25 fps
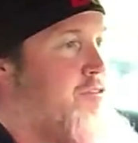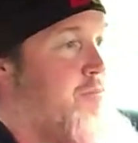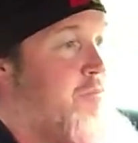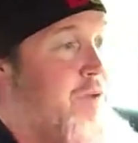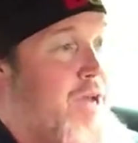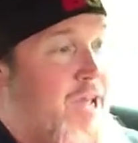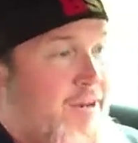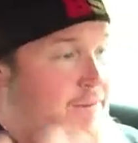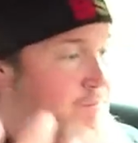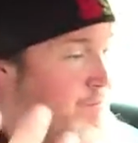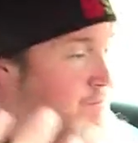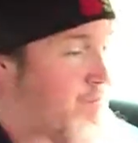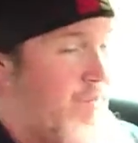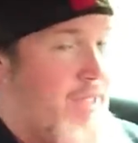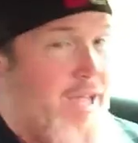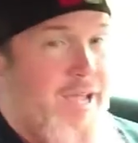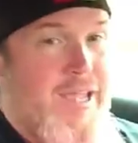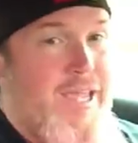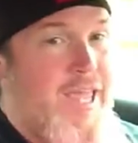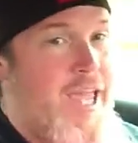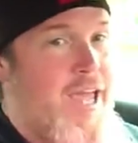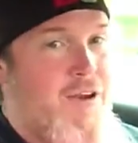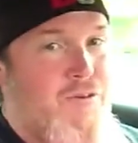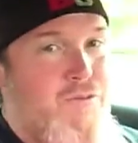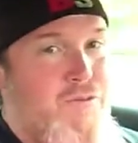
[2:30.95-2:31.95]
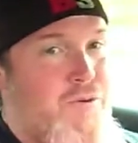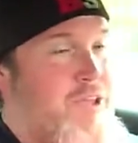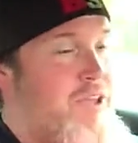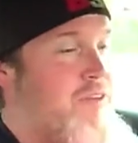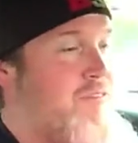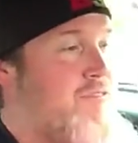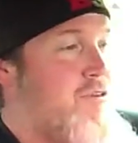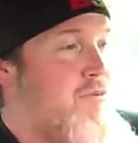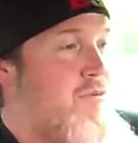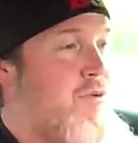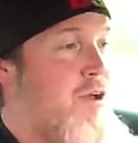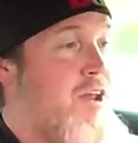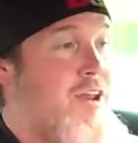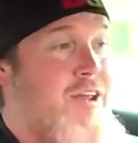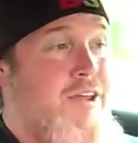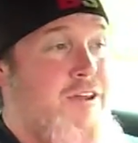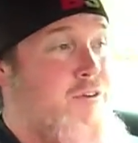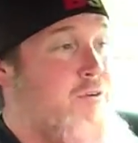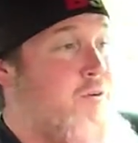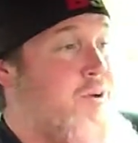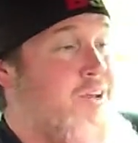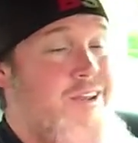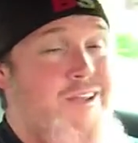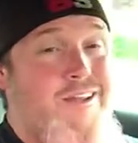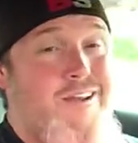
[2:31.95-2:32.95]
But again, we haven't run into
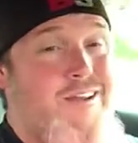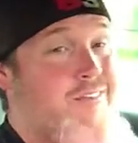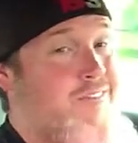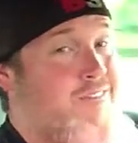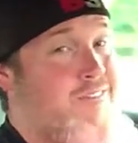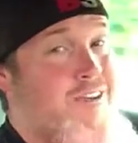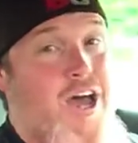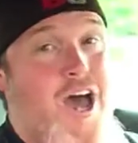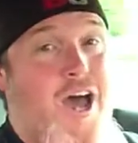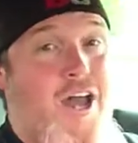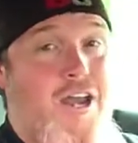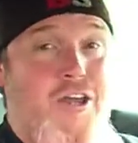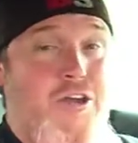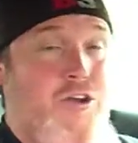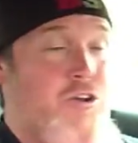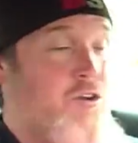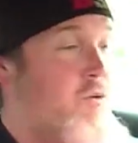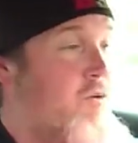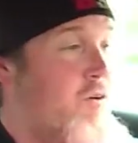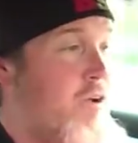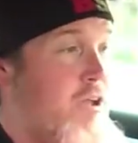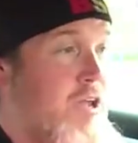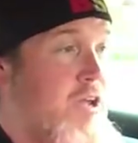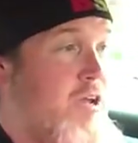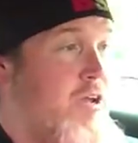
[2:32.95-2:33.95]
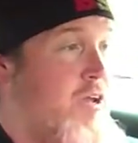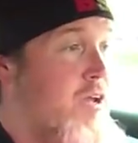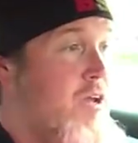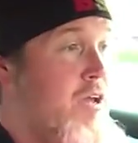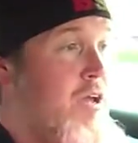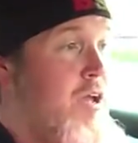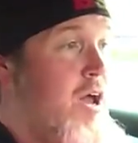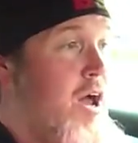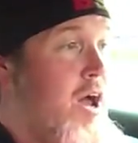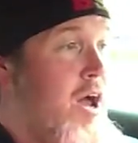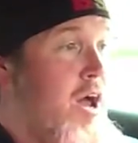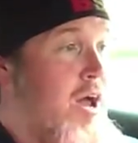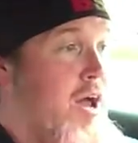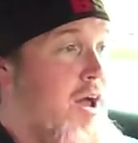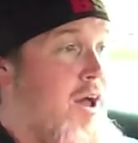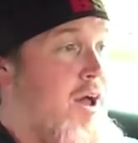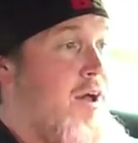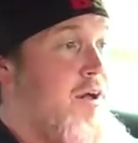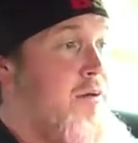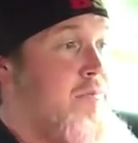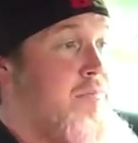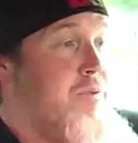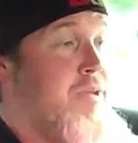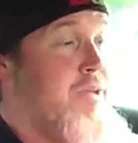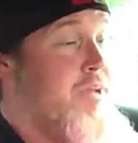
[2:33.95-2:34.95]
it. It is not annoying
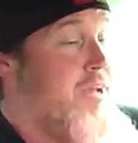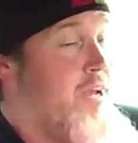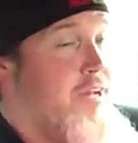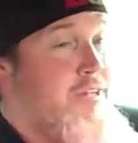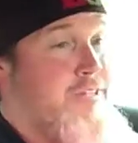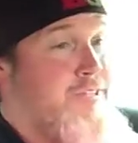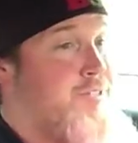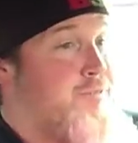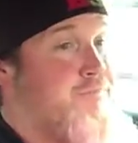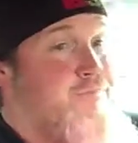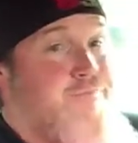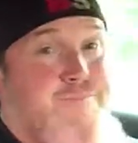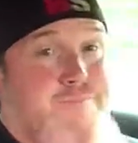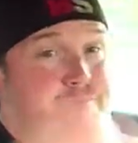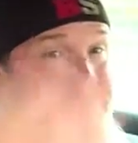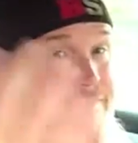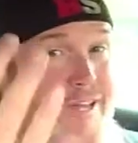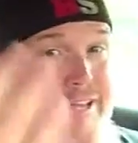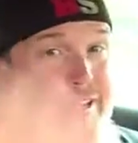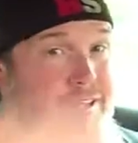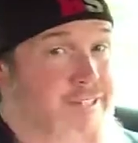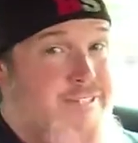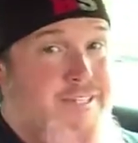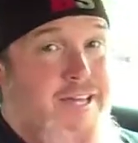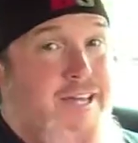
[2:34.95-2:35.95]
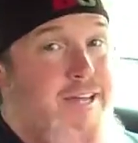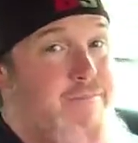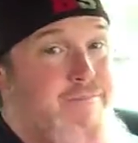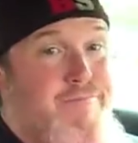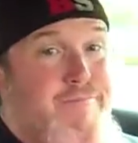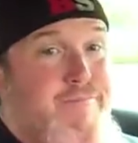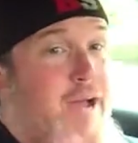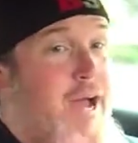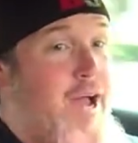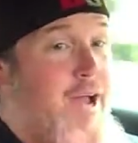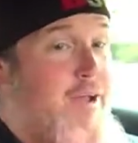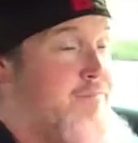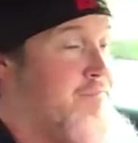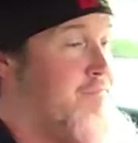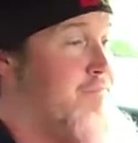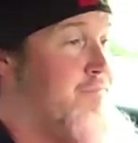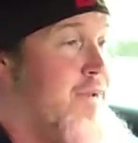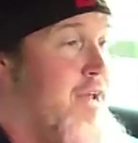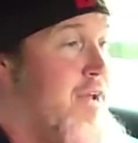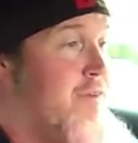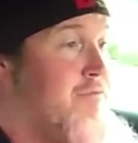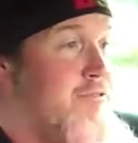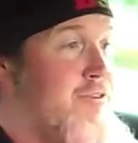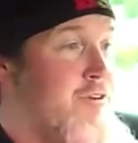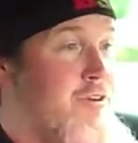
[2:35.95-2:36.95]
because, like I said, I'm
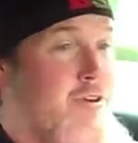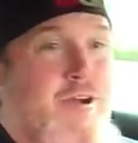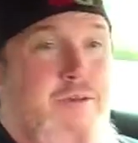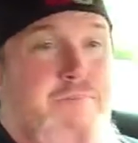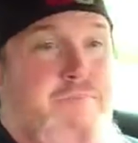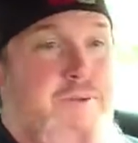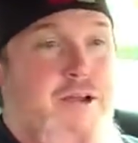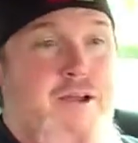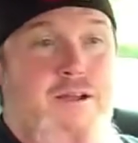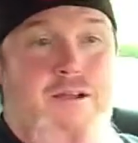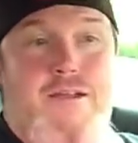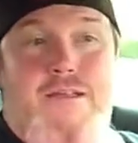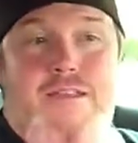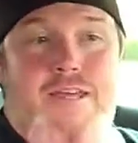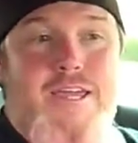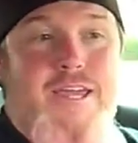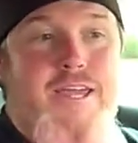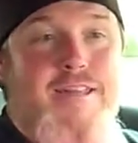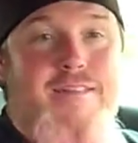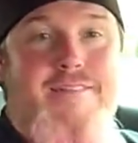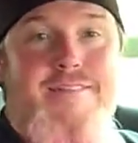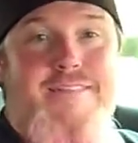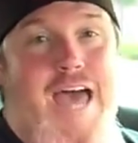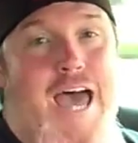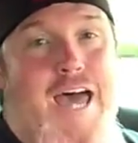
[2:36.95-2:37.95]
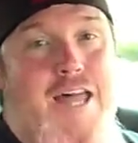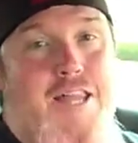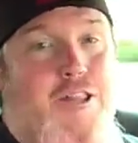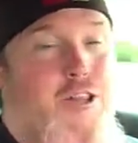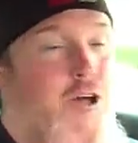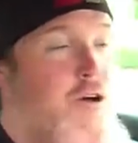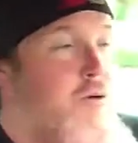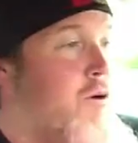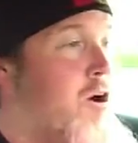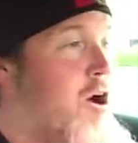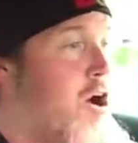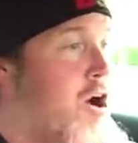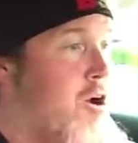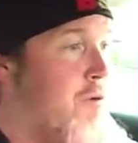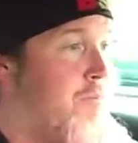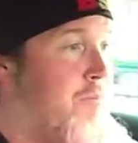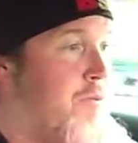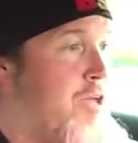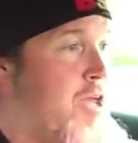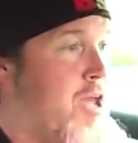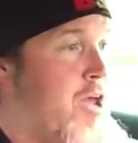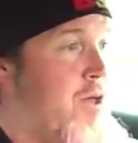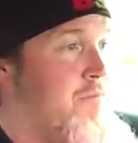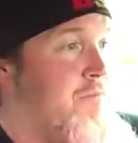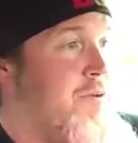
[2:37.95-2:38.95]
never apparently at that low a
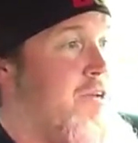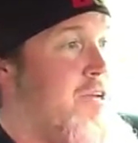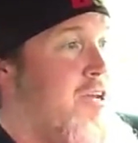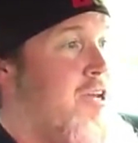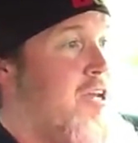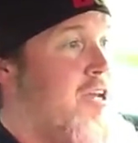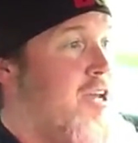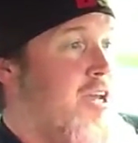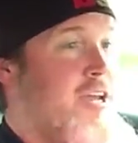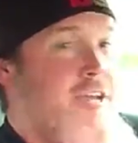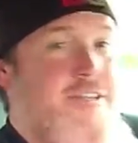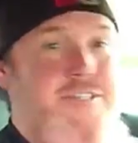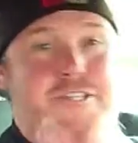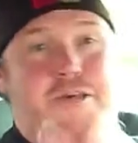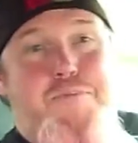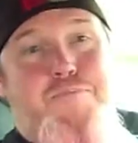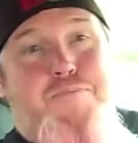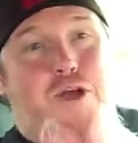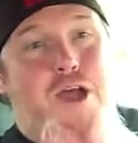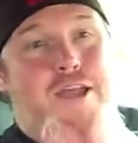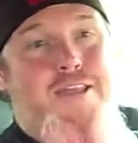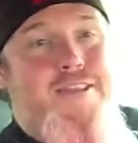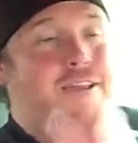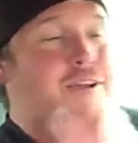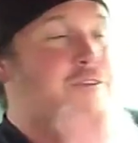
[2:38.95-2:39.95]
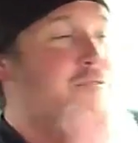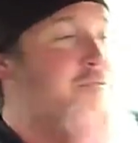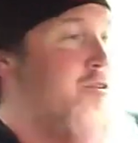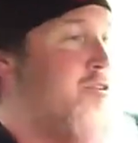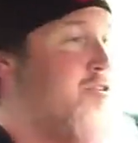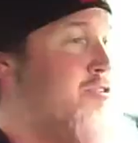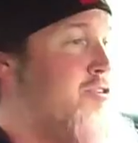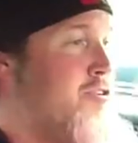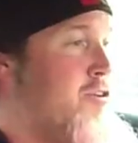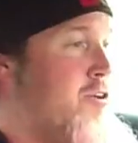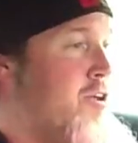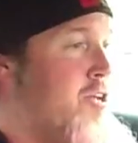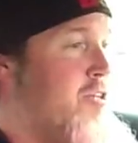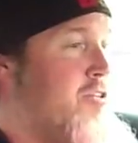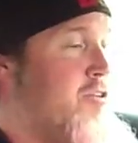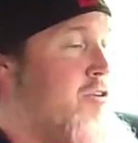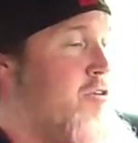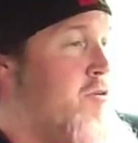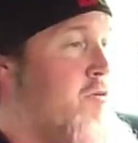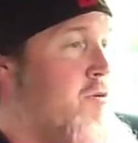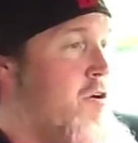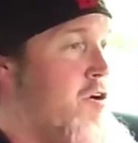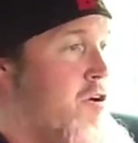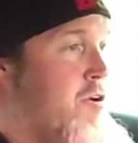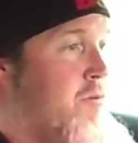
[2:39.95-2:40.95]
RPM, except right there when turning the
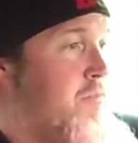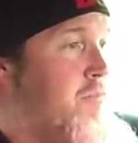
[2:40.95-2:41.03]
corner.